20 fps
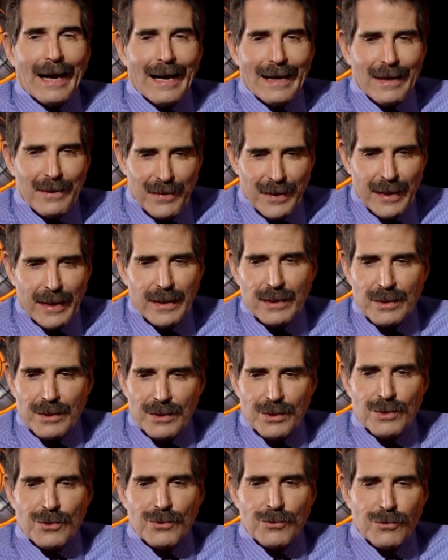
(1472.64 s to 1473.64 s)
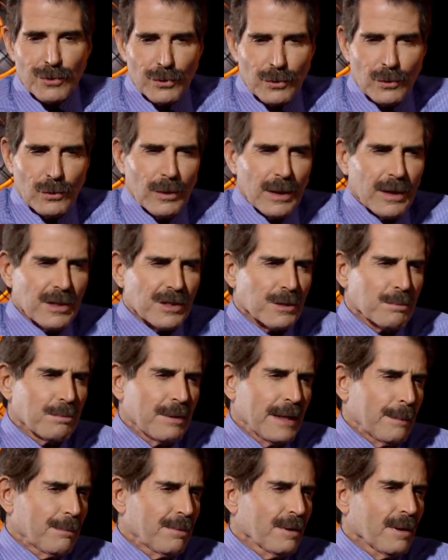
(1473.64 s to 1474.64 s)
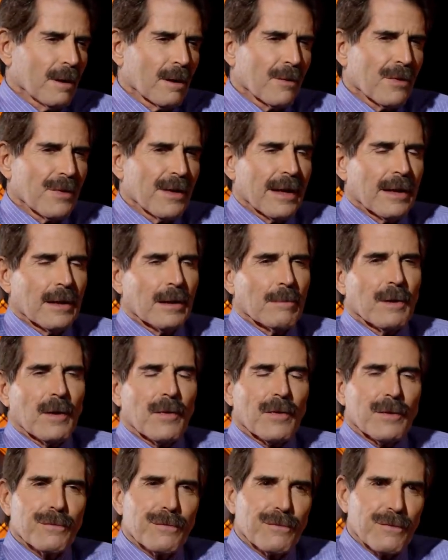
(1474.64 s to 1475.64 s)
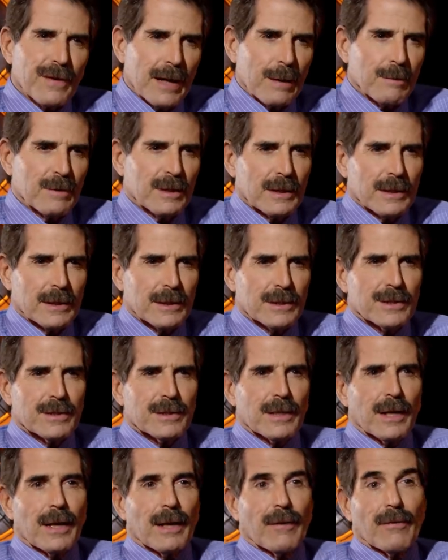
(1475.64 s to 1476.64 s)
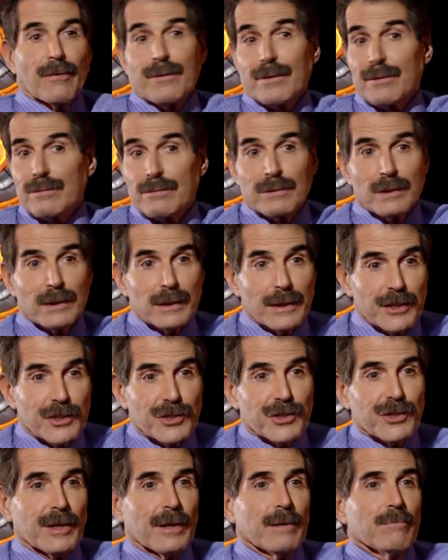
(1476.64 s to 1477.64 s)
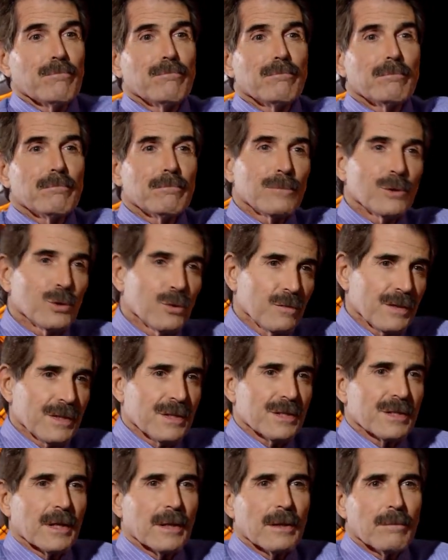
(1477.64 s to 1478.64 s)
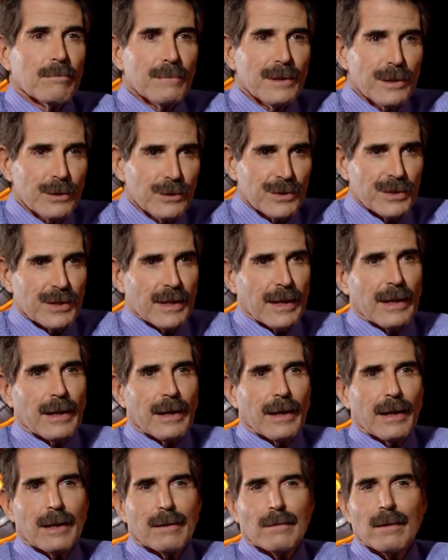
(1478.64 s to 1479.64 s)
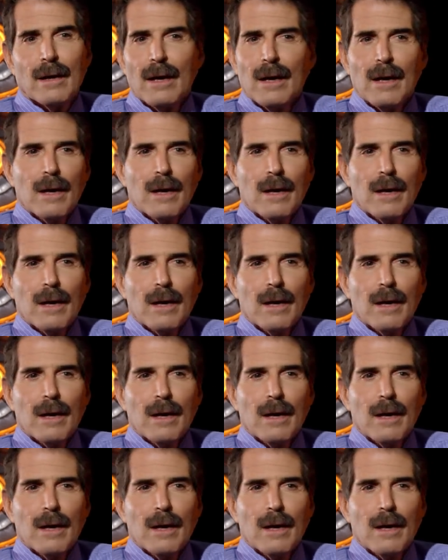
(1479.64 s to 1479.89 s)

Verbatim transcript: I think it's true because people are thinking about their families and their religion and movies and music and